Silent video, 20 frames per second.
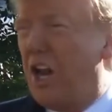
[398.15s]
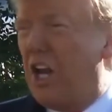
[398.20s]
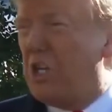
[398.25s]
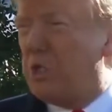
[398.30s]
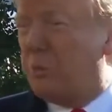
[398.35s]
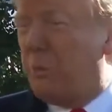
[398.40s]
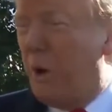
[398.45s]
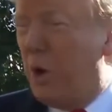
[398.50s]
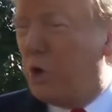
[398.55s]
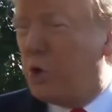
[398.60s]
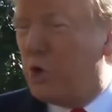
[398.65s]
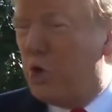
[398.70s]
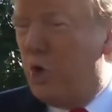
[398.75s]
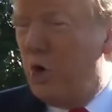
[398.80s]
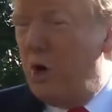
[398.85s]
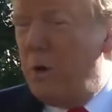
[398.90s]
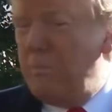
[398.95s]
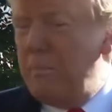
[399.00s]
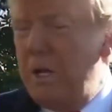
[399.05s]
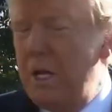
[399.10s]
I spoke to
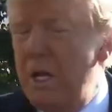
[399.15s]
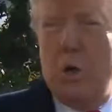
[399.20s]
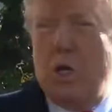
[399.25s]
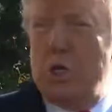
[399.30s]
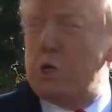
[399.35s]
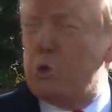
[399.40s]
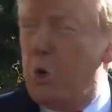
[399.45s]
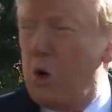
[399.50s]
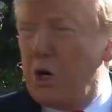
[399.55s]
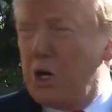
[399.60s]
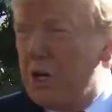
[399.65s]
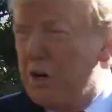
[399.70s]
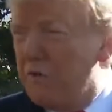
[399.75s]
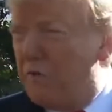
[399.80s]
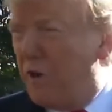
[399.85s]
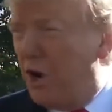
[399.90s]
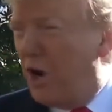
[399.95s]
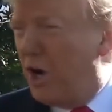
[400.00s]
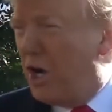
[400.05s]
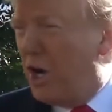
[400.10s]
him. He's working
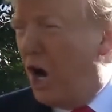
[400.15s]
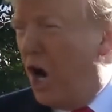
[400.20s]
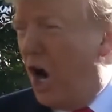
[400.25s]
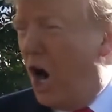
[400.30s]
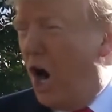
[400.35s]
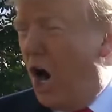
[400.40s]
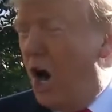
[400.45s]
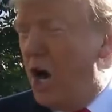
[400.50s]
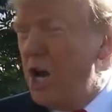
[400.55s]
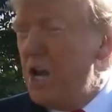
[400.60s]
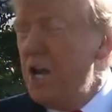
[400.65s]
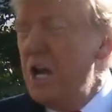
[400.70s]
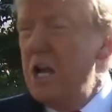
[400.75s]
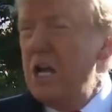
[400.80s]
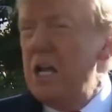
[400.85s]
very hard.